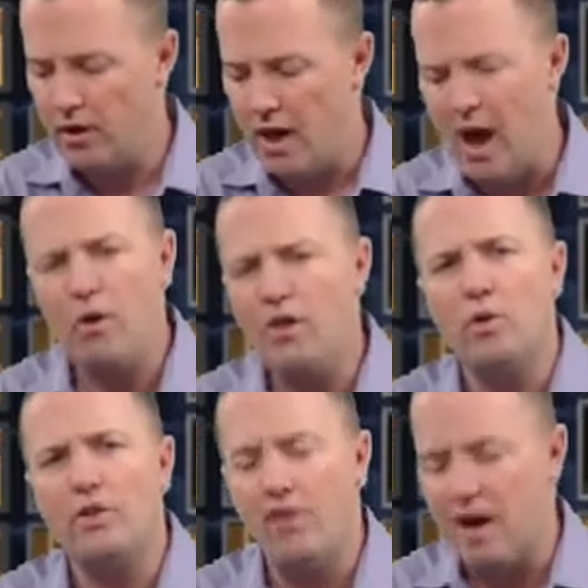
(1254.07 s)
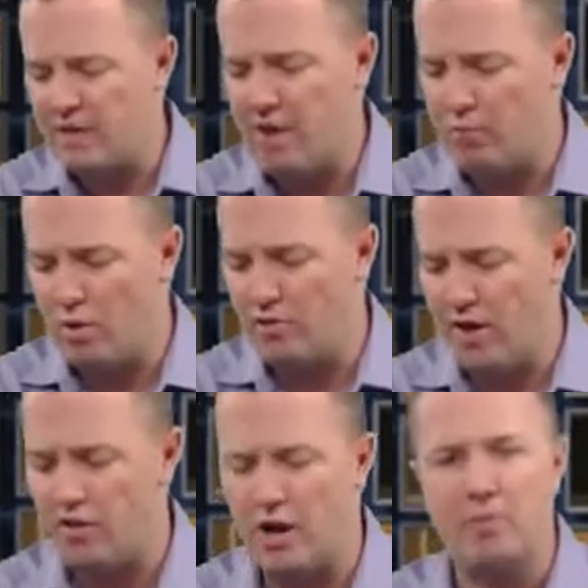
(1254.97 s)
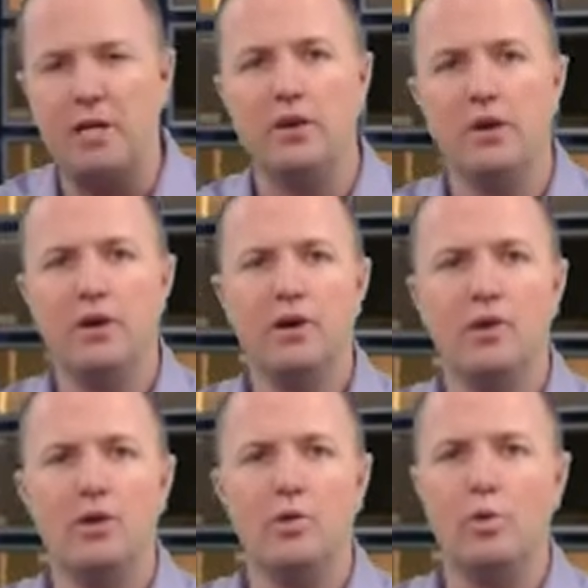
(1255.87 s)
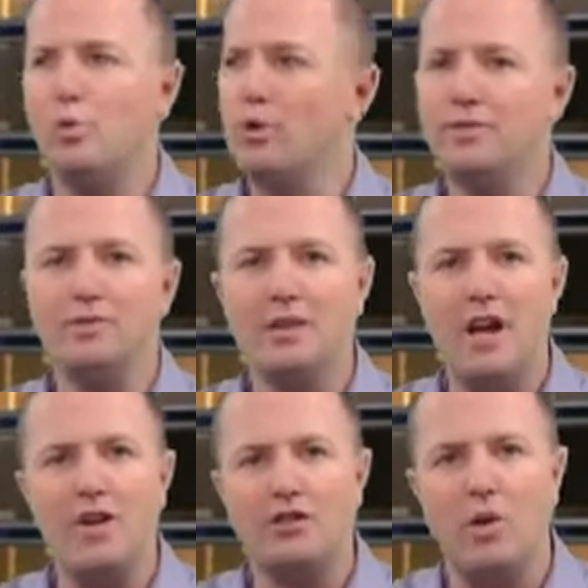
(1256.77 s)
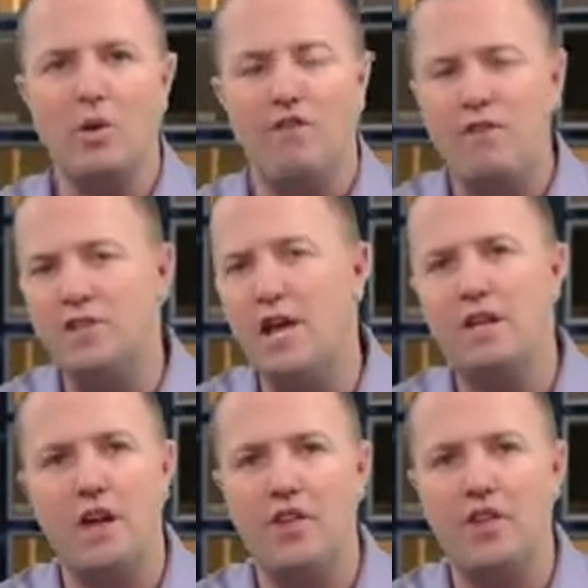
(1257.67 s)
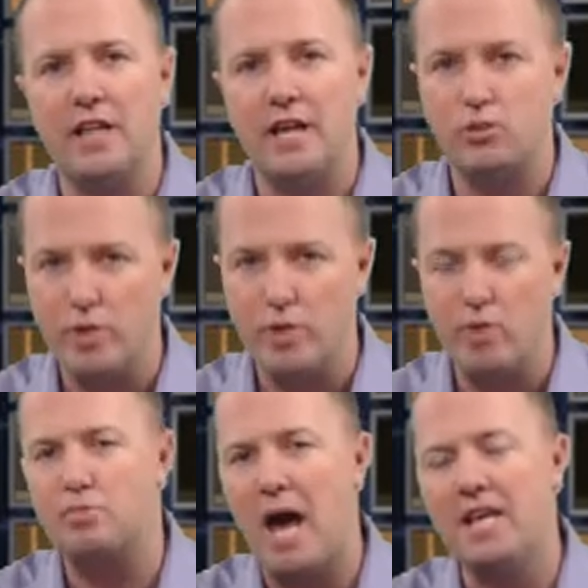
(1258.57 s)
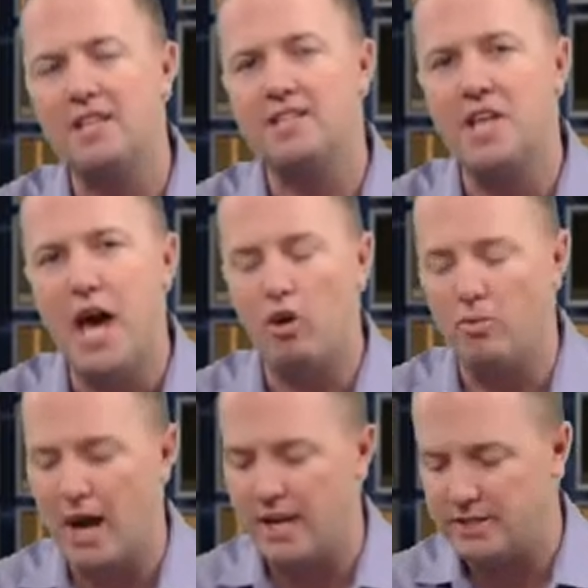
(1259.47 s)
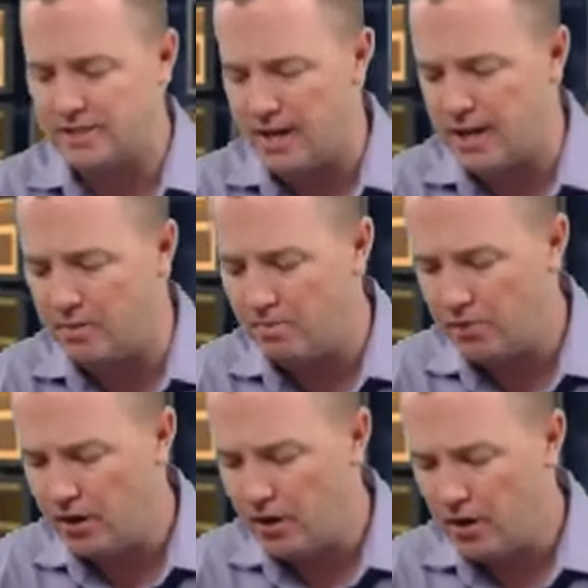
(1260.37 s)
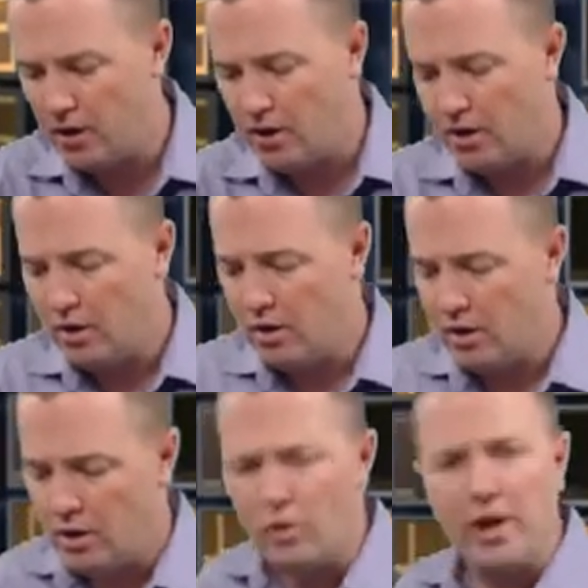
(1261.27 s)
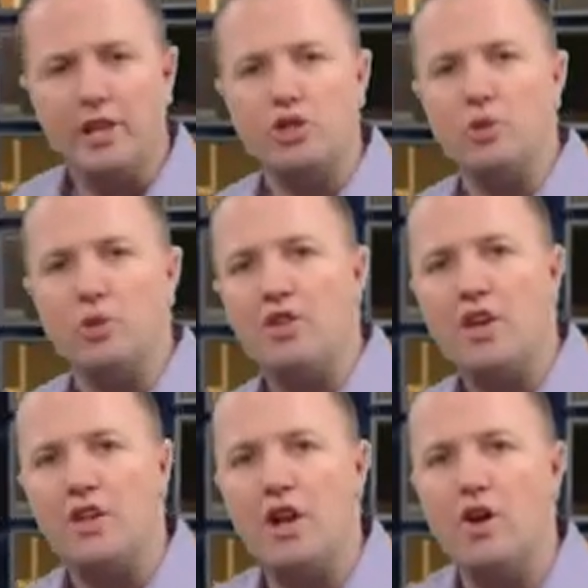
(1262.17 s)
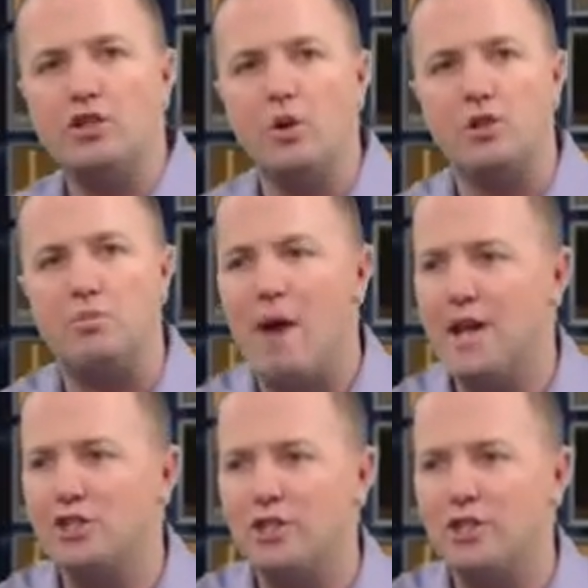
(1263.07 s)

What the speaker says: How are they only 5.5-point favorite? I mean, Arizona 58-0 last week. I was backing Seattle -10. Okay, so do we think that Arizona's magically